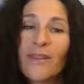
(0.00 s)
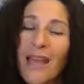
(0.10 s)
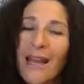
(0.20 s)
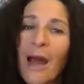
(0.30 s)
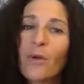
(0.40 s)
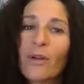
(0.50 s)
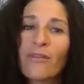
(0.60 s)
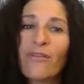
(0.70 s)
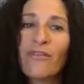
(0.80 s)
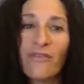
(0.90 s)
get out
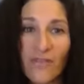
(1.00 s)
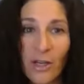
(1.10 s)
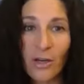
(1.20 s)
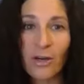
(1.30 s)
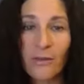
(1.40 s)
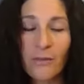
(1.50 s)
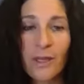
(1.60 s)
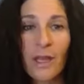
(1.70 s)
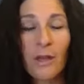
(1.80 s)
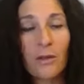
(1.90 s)
of fear.
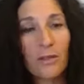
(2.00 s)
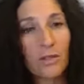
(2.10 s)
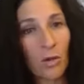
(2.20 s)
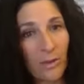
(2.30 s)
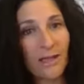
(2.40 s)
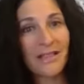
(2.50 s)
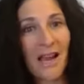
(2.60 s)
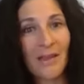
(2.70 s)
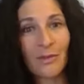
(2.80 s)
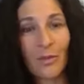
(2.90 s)
So many
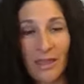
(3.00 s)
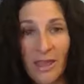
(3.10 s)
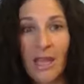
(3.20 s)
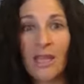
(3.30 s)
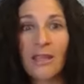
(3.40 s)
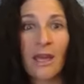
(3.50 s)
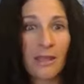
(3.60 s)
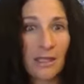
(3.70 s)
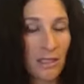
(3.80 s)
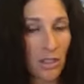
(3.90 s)
times we think that
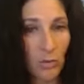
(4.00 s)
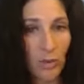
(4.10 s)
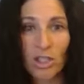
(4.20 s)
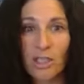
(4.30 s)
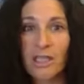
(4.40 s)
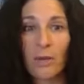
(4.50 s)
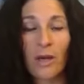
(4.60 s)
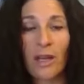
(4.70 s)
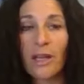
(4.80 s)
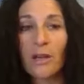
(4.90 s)
these situations that
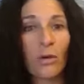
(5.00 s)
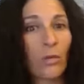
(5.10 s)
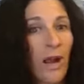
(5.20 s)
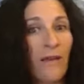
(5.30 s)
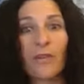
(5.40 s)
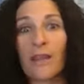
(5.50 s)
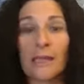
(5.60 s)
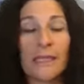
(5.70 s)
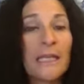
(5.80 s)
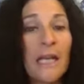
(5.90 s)
we're in or whatever that
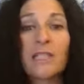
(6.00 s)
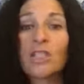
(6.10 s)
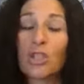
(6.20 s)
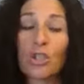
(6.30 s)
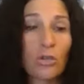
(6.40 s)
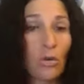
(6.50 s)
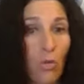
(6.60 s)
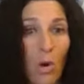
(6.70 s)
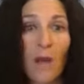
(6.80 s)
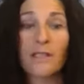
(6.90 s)
lead us to
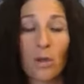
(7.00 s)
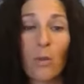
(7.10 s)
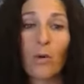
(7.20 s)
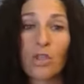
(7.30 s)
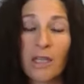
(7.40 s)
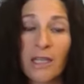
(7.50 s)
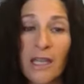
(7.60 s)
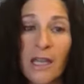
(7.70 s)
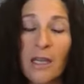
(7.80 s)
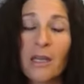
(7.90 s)
want to emotionally
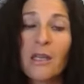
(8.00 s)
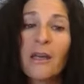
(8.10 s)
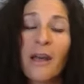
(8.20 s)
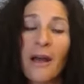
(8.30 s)
eat,